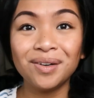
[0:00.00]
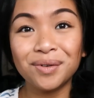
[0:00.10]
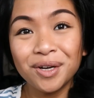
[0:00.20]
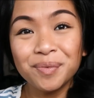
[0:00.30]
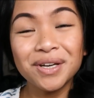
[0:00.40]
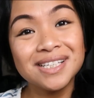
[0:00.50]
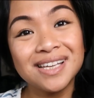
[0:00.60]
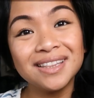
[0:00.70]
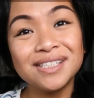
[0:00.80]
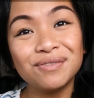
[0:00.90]
Well, I hope you guys
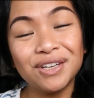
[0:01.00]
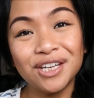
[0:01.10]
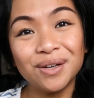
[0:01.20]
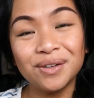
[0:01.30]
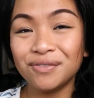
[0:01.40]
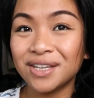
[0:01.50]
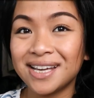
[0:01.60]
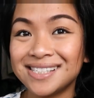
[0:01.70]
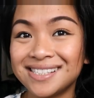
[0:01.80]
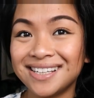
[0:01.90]
liked this video. If you
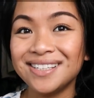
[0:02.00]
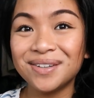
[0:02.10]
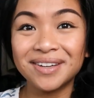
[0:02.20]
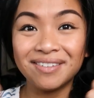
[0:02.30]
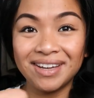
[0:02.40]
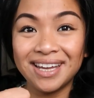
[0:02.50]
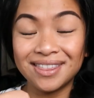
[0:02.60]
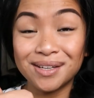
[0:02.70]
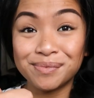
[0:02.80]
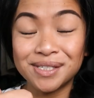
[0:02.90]
guys did, go and give it a
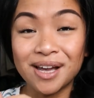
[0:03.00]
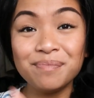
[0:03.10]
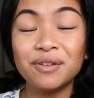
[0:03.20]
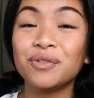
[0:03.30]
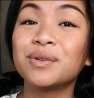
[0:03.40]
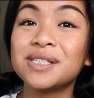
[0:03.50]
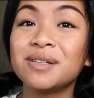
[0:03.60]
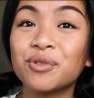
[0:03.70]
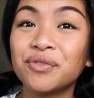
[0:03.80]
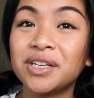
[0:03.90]
thumbs up. If you want to
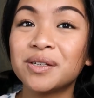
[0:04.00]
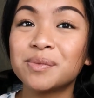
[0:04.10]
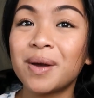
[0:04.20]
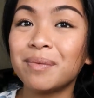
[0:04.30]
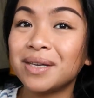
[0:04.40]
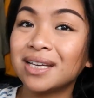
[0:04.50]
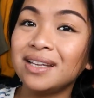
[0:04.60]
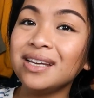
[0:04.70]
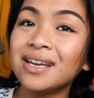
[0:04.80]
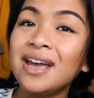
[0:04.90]
see more videos by me,
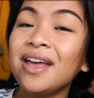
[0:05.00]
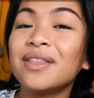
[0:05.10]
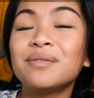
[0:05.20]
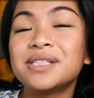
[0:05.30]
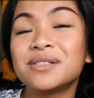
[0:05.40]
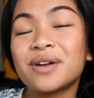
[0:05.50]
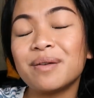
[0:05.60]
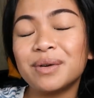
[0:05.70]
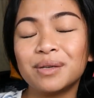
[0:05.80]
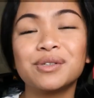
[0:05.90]
click that red
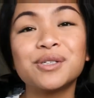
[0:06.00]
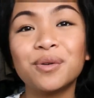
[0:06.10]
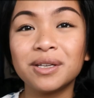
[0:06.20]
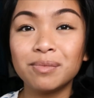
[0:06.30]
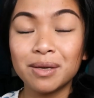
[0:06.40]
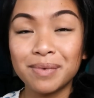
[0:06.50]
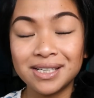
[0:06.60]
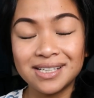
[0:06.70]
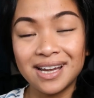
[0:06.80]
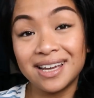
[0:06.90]
subscribe button. It would totally make my
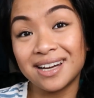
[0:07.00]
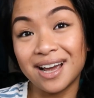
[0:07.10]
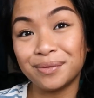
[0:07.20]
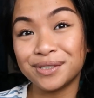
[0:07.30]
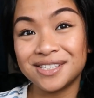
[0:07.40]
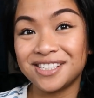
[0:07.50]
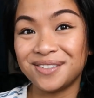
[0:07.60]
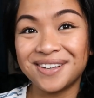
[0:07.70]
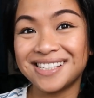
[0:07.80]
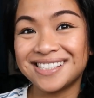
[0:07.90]
day, and I will see
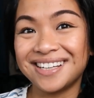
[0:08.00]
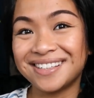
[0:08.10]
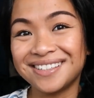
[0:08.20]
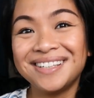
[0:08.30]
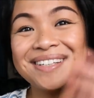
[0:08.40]
you guys later.